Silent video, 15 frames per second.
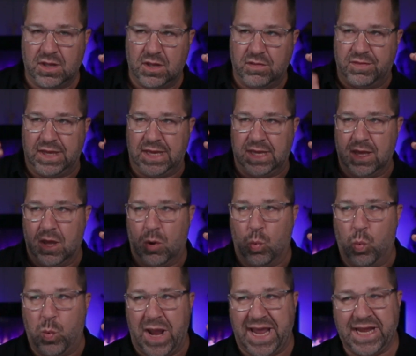the
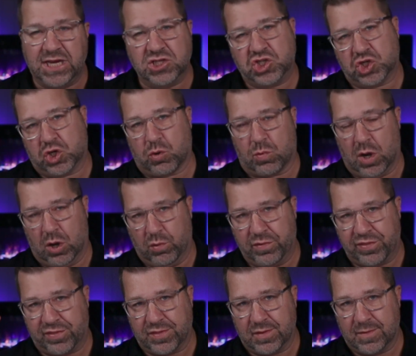wage
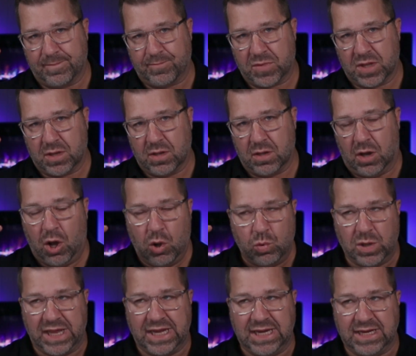growth
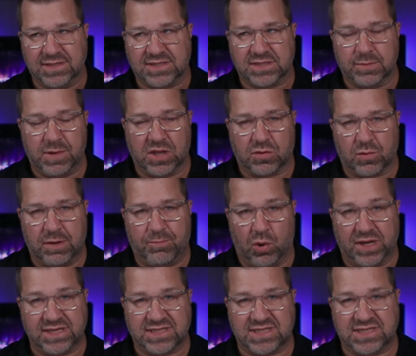only needs to be
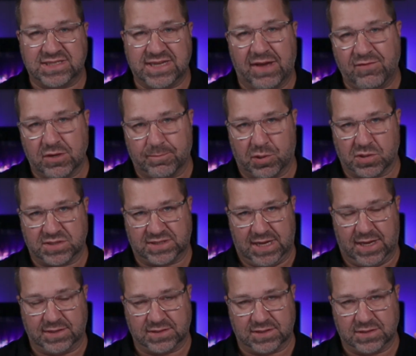
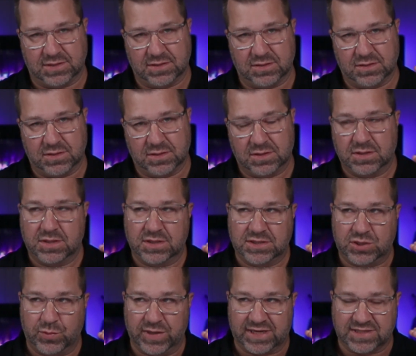3.7%
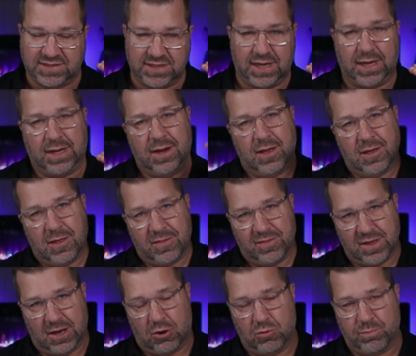to exceed
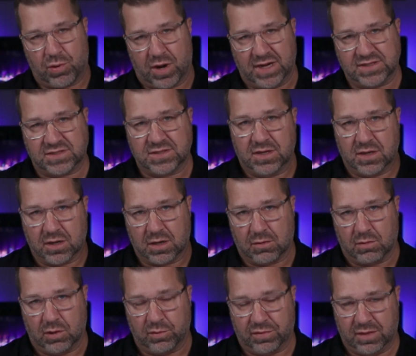the home price
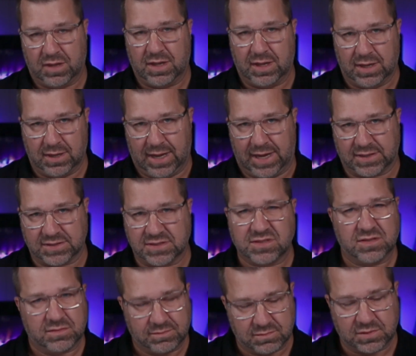growth index.
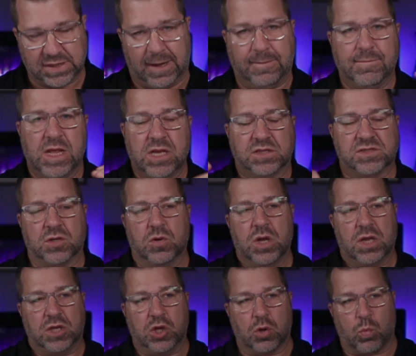Okay, so
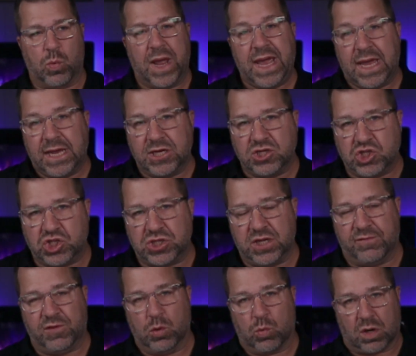your wage,
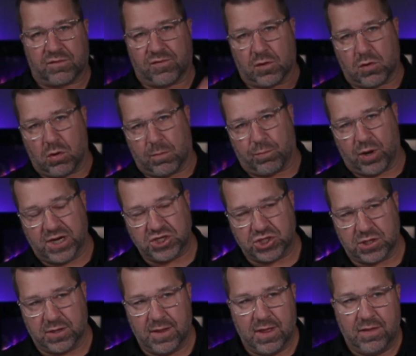if you work for a
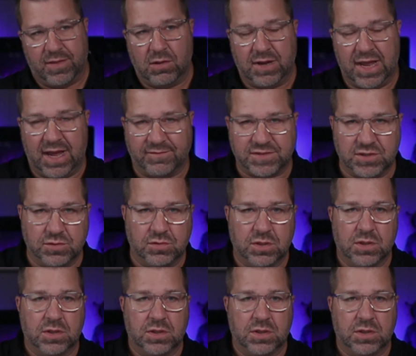corporation, they only have to